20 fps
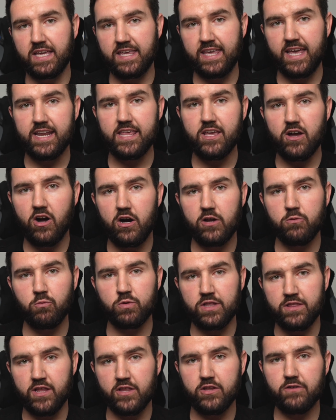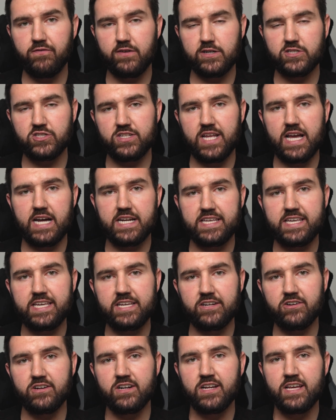Getting on with another functionality
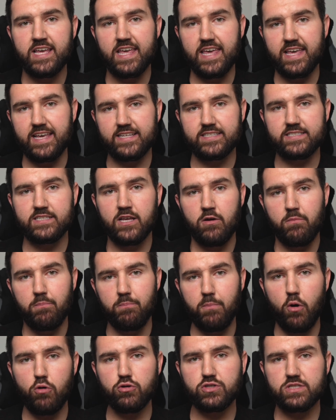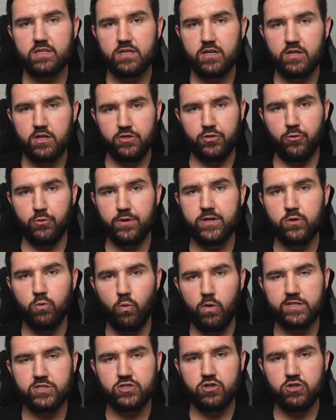here is most 3-in-1